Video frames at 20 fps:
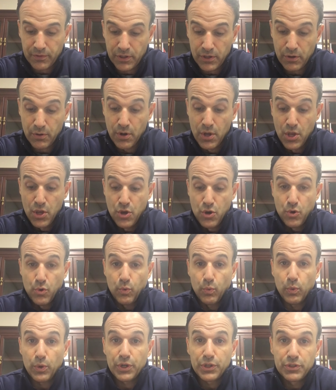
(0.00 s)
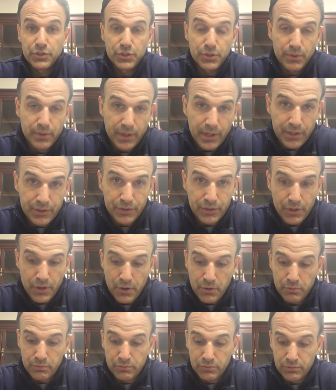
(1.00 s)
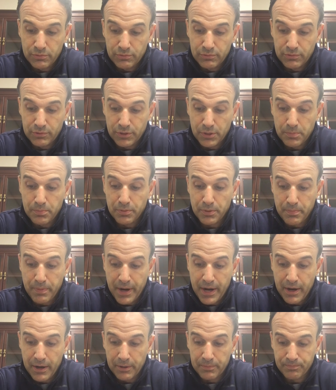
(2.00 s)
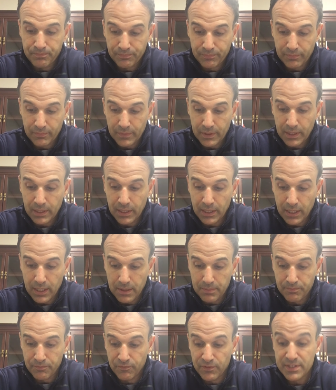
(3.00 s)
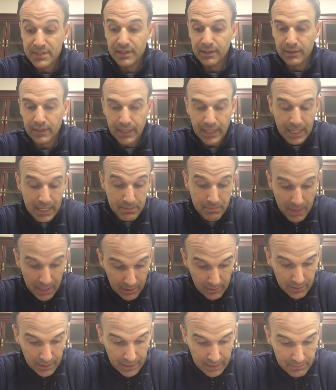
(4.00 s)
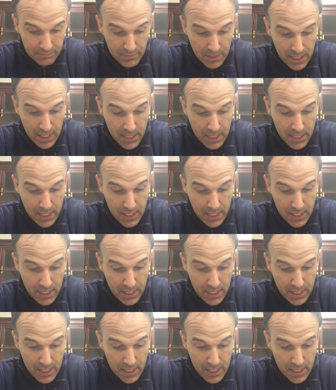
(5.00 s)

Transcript: You know, what are you doing on your own to prepare um, physically and mentally?